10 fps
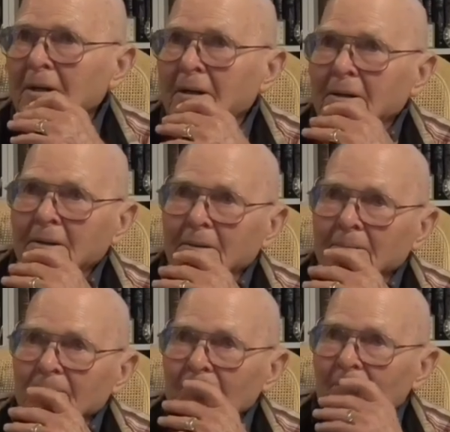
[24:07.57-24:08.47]
Uh,
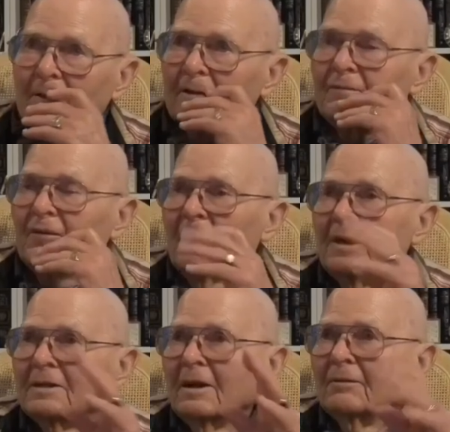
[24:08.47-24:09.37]
in
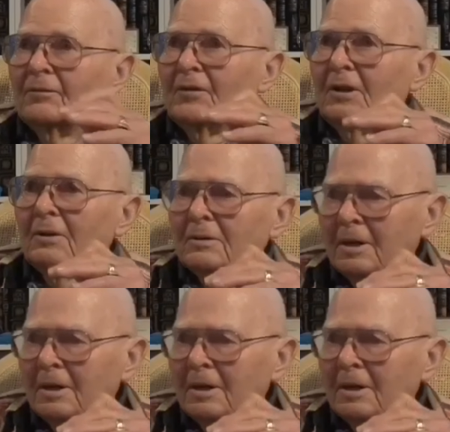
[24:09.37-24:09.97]
fact, I failed.